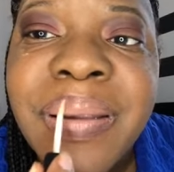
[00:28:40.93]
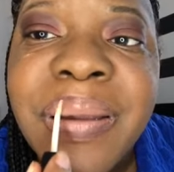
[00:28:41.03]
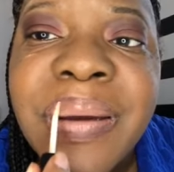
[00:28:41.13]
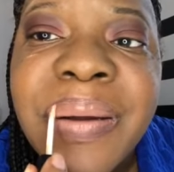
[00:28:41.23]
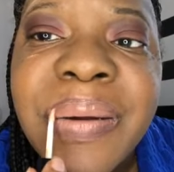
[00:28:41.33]

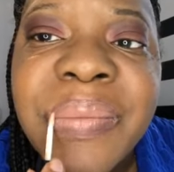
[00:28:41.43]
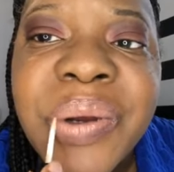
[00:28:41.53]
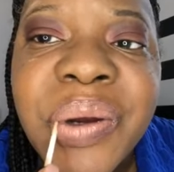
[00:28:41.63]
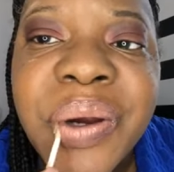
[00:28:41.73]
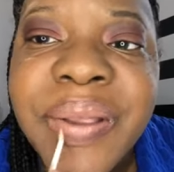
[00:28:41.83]
These are them
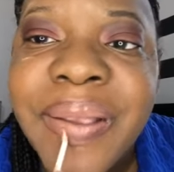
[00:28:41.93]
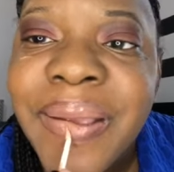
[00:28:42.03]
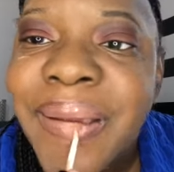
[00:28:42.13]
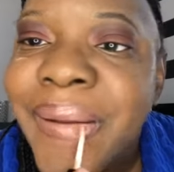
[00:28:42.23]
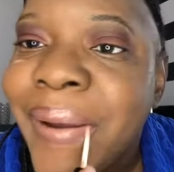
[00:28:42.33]
streaks
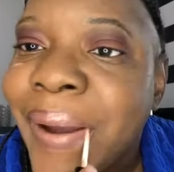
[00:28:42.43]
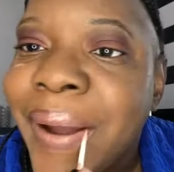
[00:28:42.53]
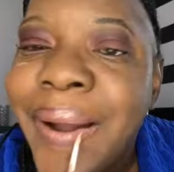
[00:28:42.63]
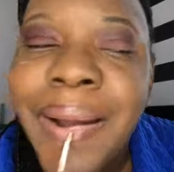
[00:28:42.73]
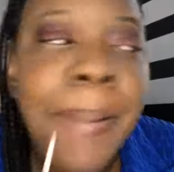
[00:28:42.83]
again, y'all.